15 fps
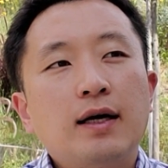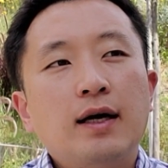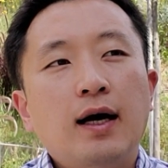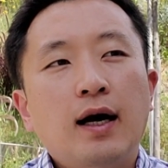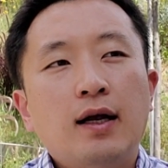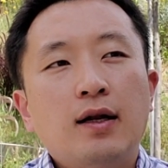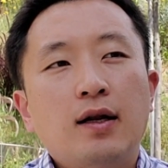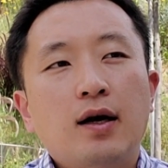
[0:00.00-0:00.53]

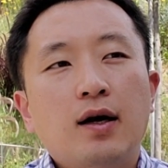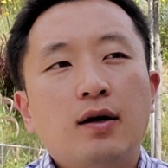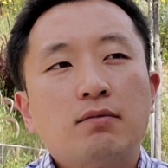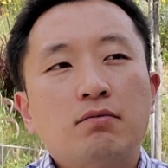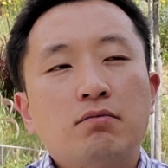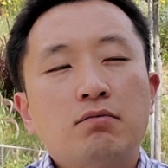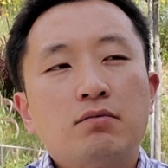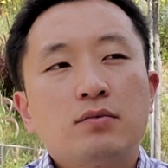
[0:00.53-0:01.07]
And
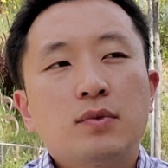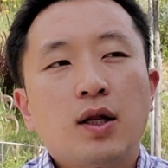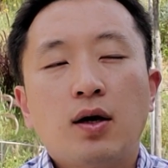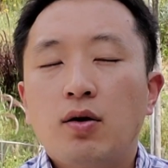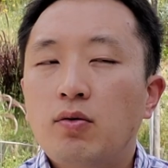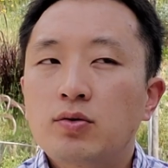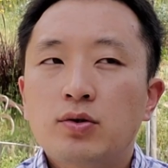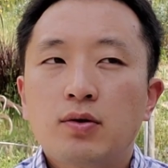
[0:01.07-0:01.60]
there are
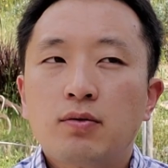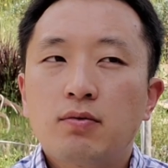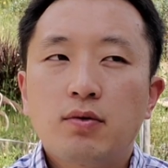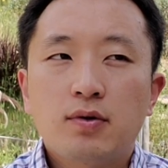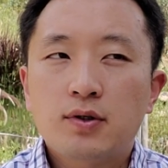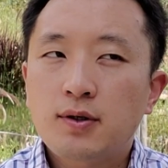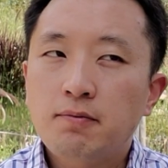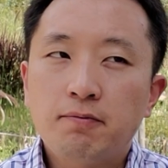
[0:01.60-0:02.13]
also
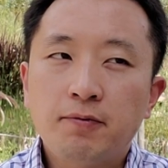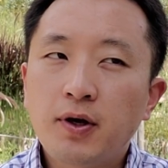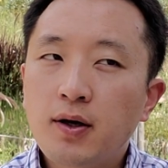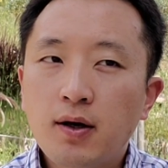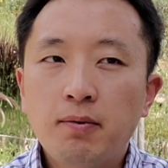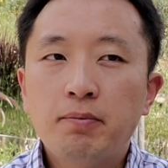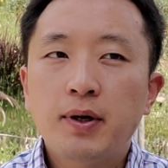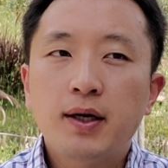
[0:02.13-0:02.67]
some big
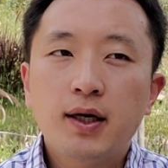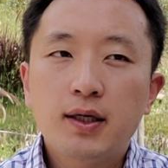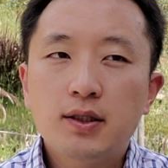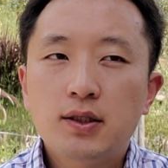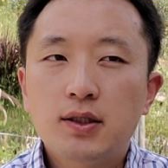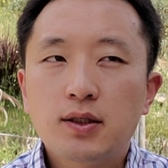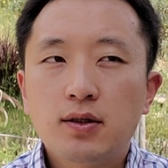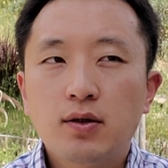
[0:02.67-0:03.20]

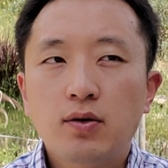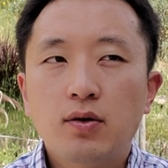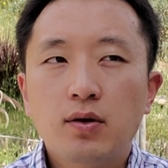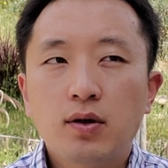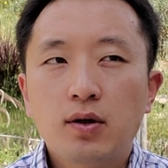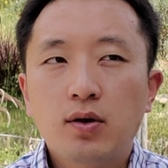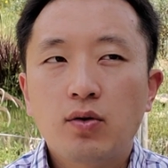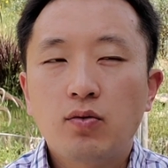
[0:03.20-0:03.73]
companies
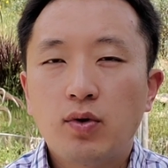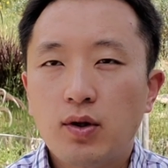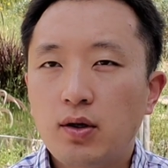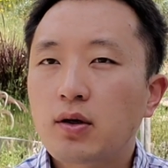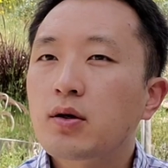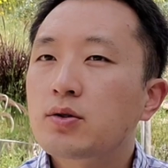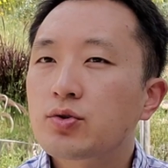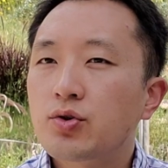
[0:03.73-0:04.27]
with the
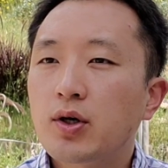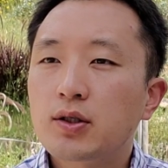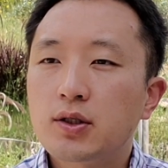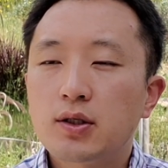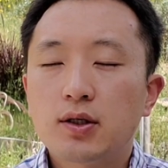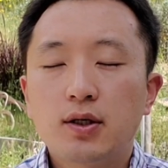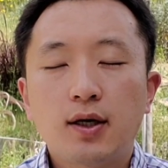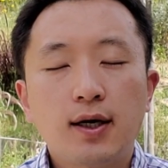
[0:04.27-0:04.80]

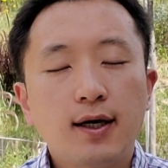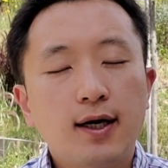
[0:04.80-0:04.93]
contractor.